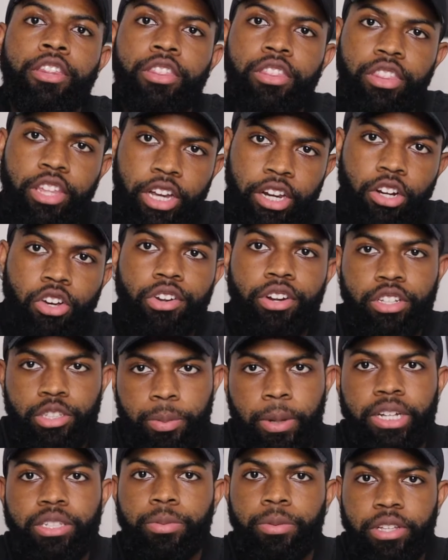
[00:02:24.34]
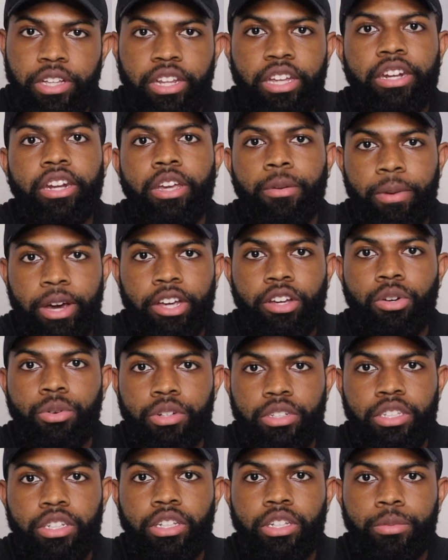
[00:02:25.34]
they know there's a possibility that they might go
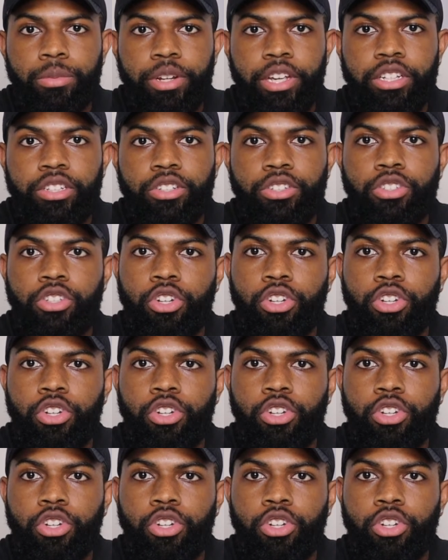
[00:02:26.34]
into elimination.